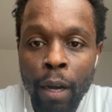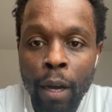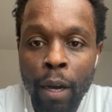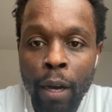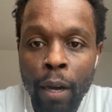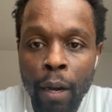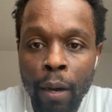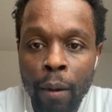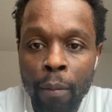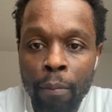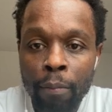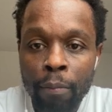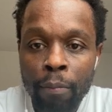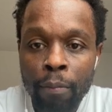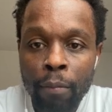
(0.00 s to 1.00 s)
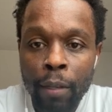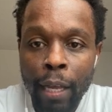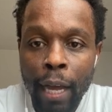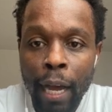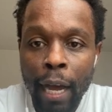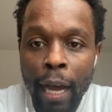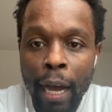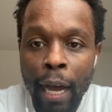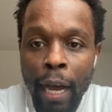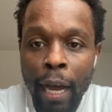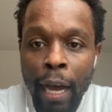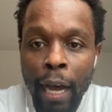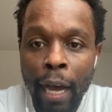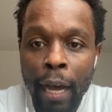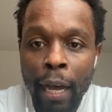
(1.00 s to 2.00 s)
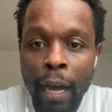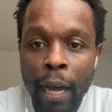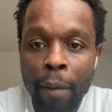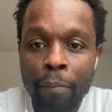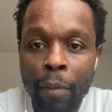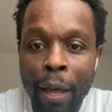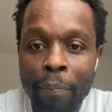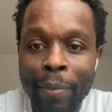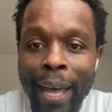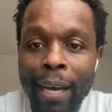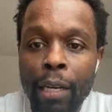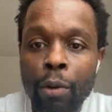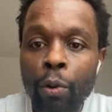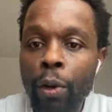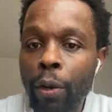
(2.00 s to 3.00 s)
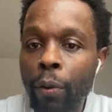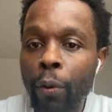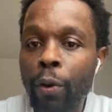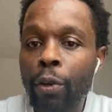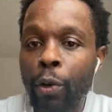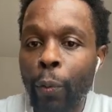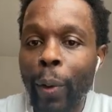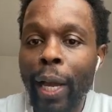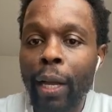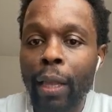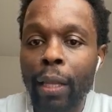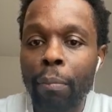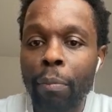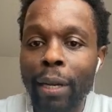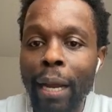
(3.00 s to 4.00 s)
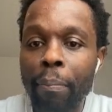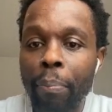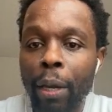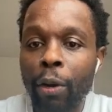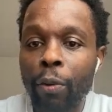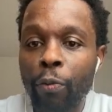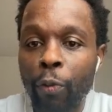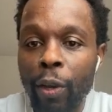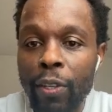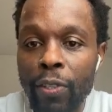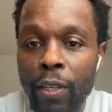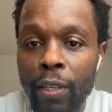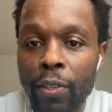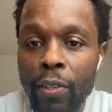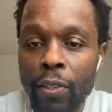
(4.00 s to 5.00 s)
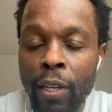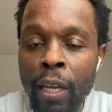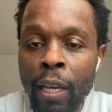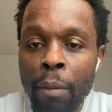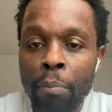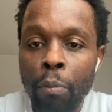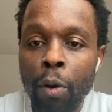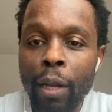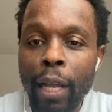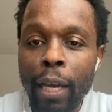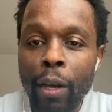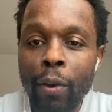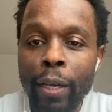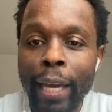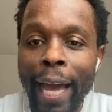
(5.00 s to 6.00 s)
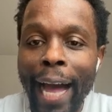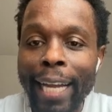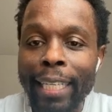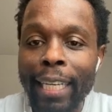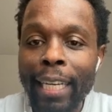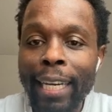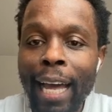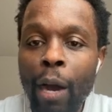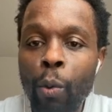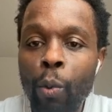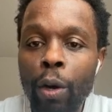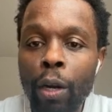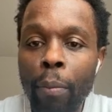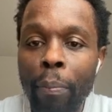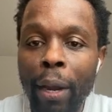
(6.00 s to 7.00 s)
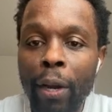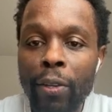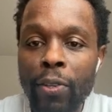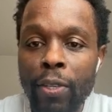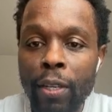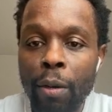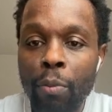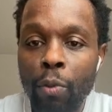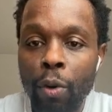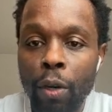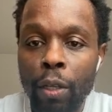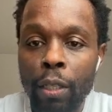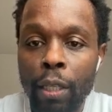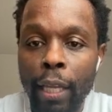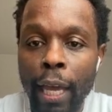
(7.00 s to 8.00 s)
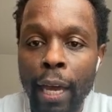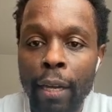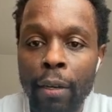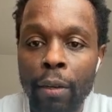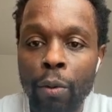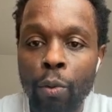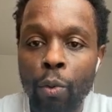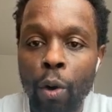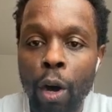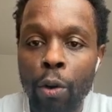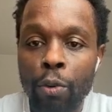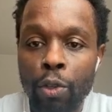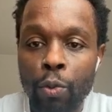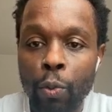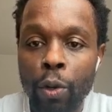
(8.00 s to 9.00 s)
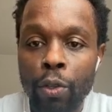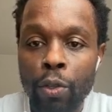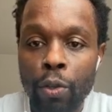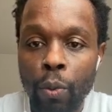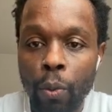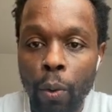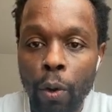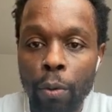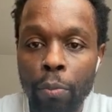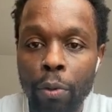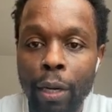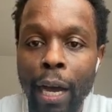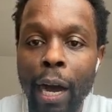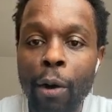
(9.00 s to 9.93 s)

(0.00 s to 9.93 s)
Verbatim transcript: um, I, I, I'm, I'm not quoting her directly, but I'm paraphrasing. She's more like, okay, I did not want to marry someone that always want to work, but I